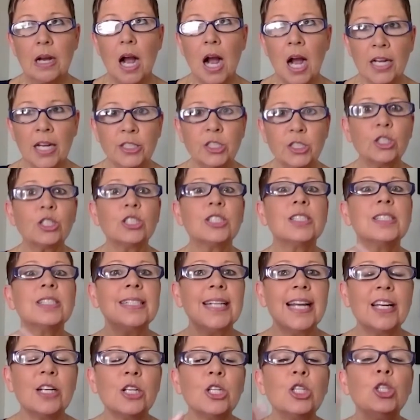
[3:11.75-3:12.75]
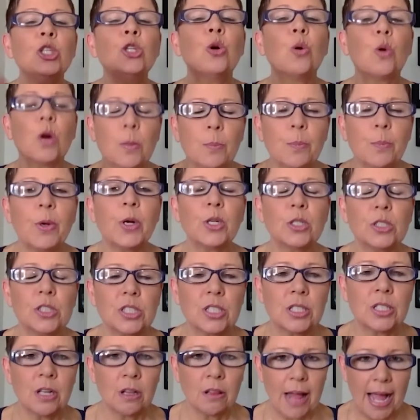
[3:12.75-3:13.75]
understand your
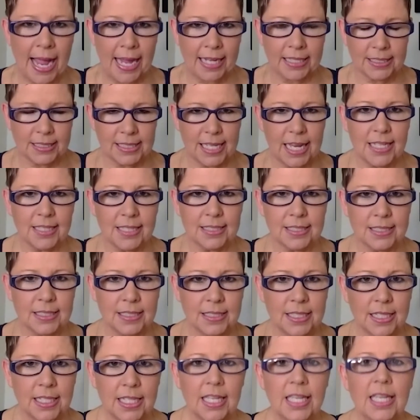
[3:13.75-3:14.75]
personal access